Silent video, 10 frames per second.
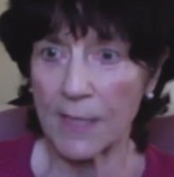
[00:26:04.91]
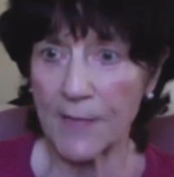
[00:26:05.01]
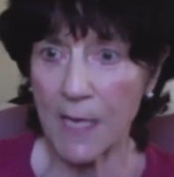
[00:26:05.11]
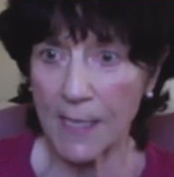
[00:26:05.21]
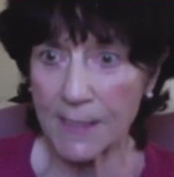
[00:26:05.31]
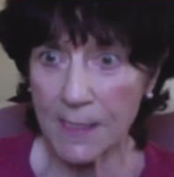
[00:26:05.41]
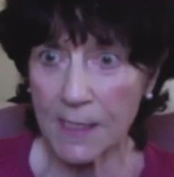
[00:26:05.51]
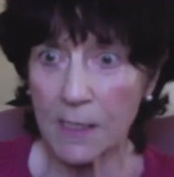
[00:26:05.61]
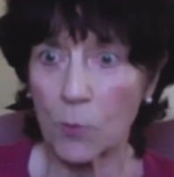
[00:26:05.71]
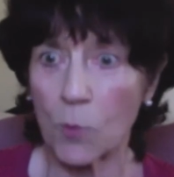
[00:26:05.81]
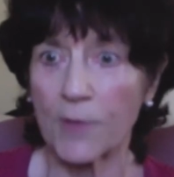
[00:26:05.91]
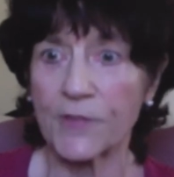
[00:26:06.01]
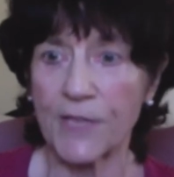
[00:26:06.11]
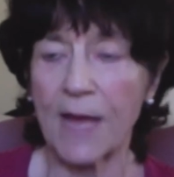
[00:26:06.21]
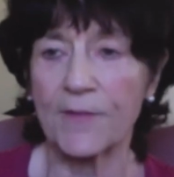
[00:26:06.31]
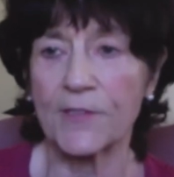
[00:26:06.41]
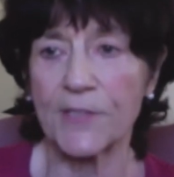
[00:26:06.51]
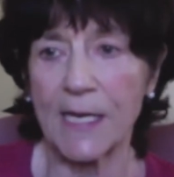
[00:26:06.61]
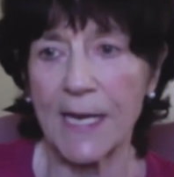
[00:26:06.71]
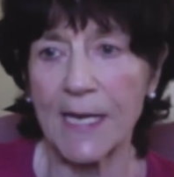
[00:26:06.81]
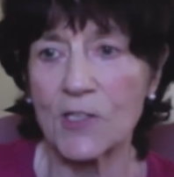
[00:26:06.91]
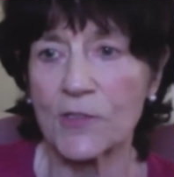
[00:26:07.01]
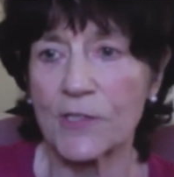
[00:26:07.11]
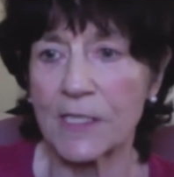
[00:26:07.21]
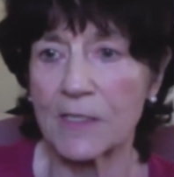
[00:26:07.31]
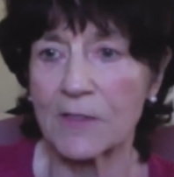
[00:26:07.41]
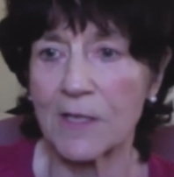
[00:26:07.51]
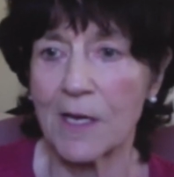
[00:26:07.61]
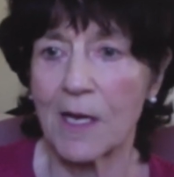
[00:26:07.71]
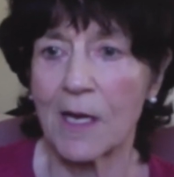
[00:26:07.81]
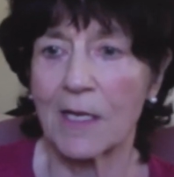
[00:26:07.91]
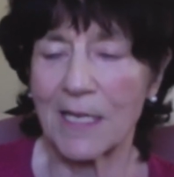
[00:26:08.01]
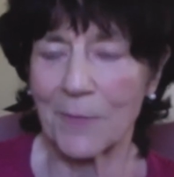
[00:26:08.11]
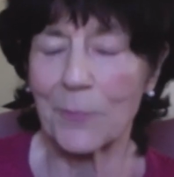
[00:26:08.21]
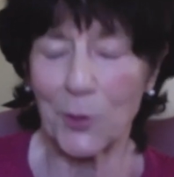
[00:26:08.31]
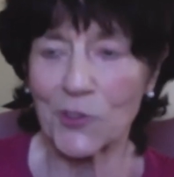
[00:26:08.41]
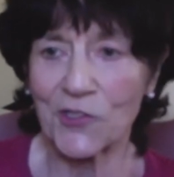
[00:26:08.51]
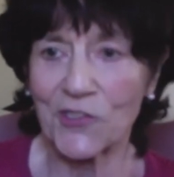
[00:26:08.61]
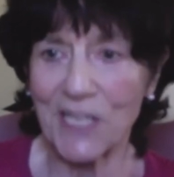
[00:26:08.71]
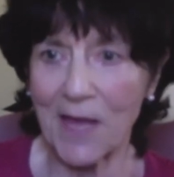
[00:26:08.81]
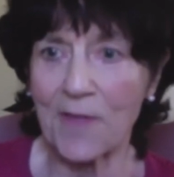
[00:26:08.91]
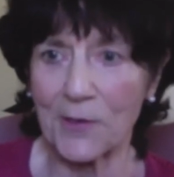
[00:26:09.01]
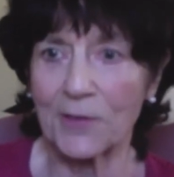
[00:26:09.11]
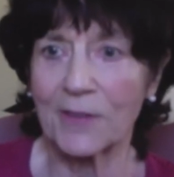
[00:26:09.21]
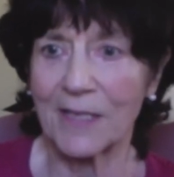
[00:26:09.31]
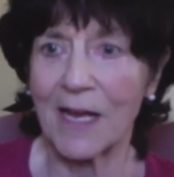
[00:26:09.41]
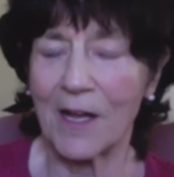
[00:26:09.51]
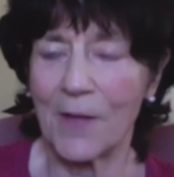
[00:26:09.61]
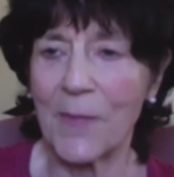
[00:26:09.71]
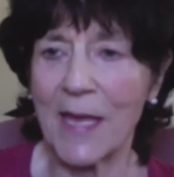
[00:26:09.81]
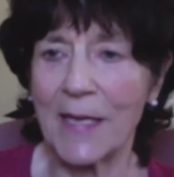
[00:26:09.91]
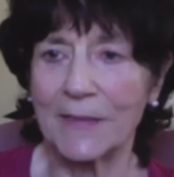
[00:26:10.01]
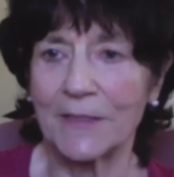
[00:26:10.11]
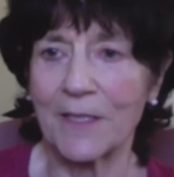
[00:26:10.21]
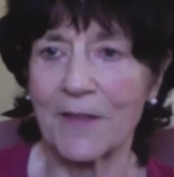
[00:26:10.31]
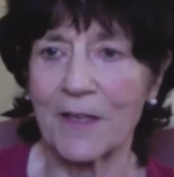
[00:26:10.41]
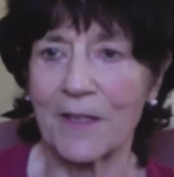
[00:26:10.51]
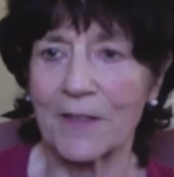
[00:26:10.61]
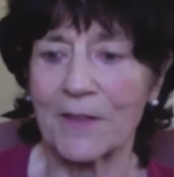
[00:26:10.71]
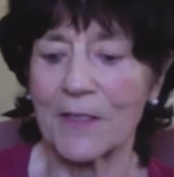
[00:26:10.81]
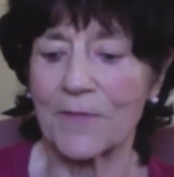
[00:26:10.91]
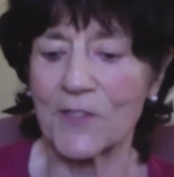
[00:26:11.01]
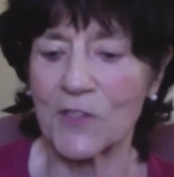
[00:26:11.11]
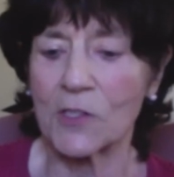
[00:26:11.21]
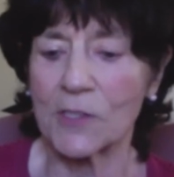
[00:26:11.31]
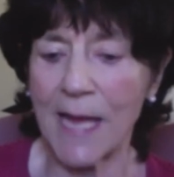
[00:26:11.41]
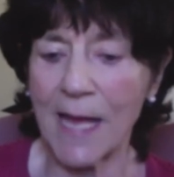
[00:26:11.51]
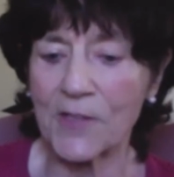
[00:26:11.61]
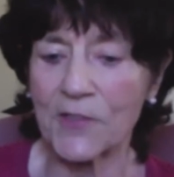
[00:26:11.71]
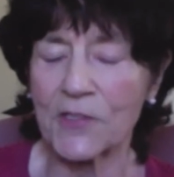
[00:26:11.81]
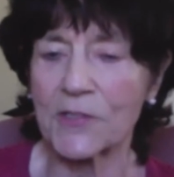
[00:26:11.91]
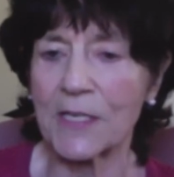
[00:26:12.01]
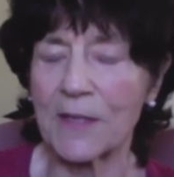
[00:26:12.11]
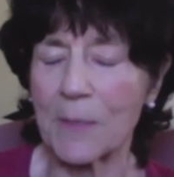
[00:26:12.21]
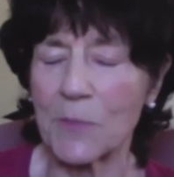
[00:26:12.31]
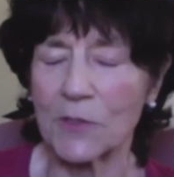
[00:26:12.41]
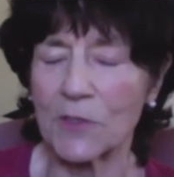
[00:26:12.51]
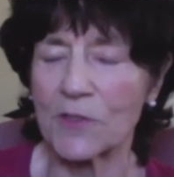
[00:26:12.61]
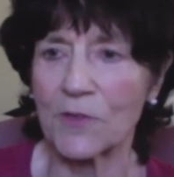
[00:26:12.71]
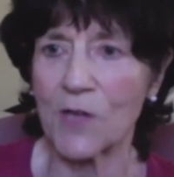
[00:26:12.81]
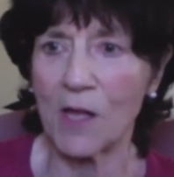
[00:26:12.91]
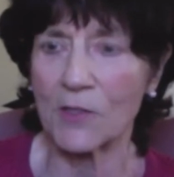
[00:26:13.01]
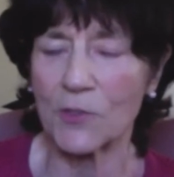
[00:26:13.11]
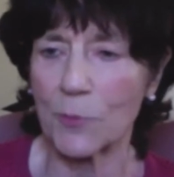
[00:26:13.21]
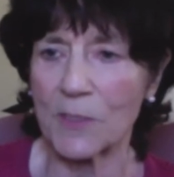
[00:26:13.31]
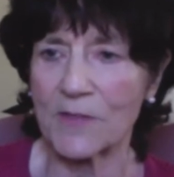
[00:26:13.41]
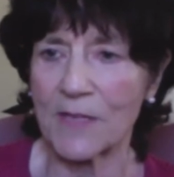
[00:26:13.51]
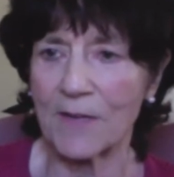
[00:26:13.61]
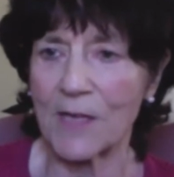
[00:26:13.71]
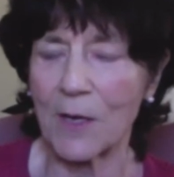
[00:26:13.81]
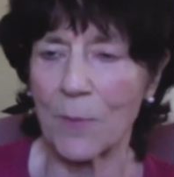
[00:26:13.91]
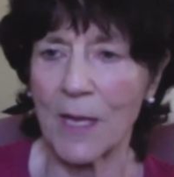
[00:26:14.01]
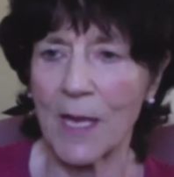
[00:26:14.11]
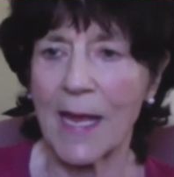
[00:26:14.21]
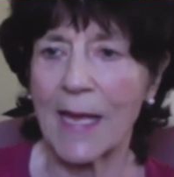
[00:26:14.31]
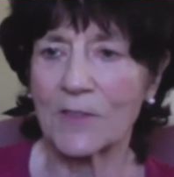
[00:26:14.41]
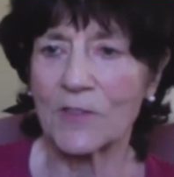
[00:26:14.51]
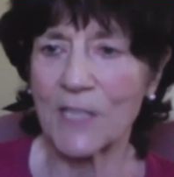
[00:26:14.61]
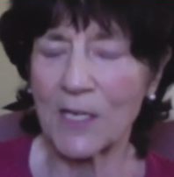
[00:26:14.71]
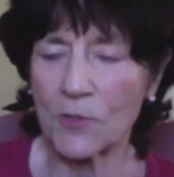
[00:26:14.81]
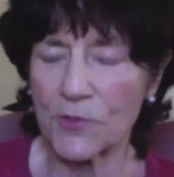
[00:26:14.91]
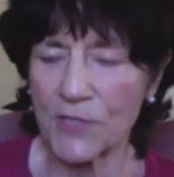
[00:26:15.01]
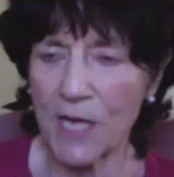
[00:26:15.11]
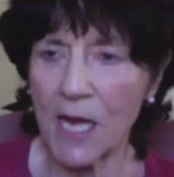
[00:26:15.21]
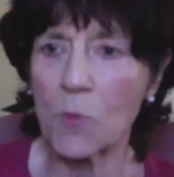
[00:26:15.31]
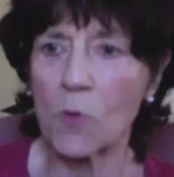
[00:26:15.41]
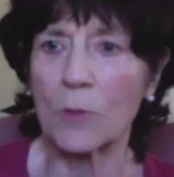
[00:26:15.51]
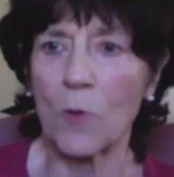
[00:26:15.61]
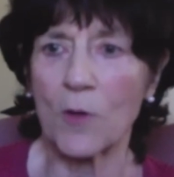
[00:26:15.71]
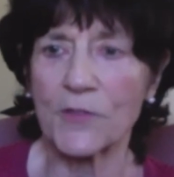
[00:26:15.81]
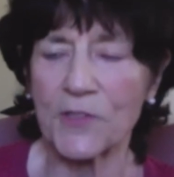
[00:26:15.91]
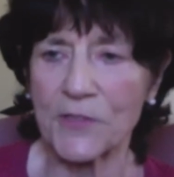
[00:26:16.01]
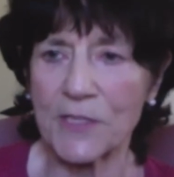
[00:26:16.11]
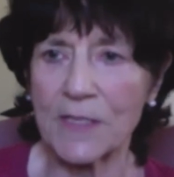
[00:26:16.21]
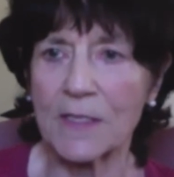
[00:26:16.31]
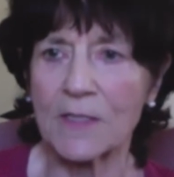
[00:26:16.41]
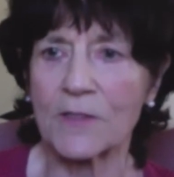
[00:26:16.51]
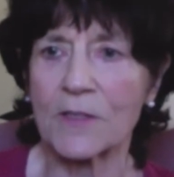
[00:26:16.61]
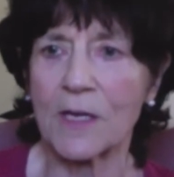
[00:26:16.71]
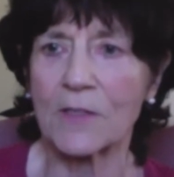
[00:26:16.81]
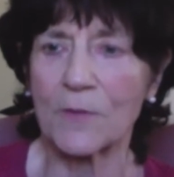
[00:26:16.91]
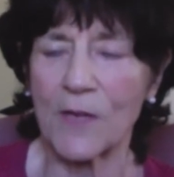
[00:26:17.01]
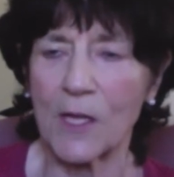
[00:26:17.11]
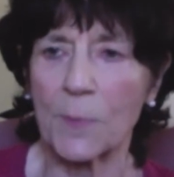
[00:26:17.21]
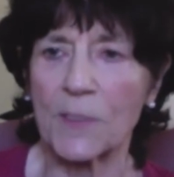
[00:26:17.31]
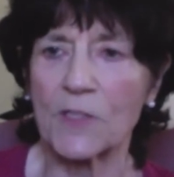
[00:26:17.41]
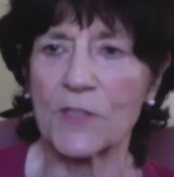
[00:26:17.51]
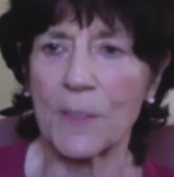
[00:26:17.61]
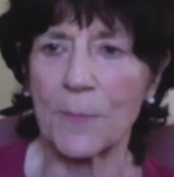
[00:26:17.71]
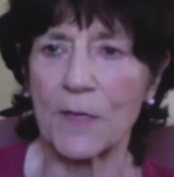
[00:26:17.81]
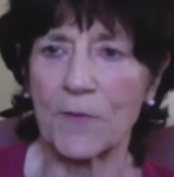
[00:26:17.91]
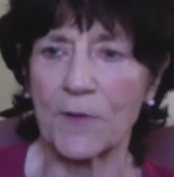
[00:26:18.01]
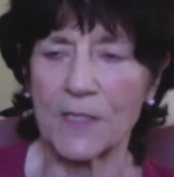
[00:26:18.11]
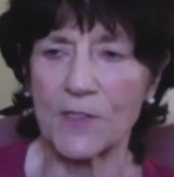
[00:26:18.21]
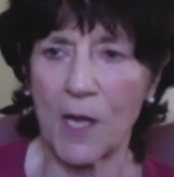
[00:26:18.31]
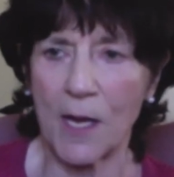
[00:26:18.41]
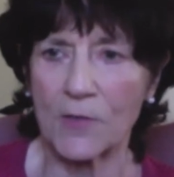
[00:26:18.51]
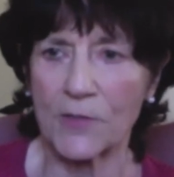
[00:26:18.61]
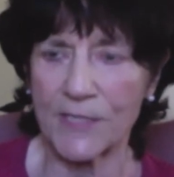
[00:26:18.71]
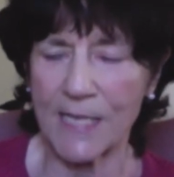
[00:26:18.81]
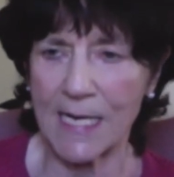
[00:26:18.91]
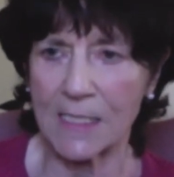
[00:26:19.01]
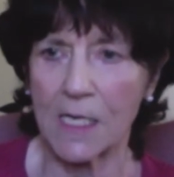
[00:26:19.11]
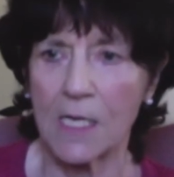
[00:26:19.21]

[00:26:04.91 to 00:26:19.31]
And the idea was to have the state agencies purchase together um, and the, the fiscal analysis said that millions of dollars would be saved. Now, um, and Senator Steinborn wants to see this develop into something for the entire state.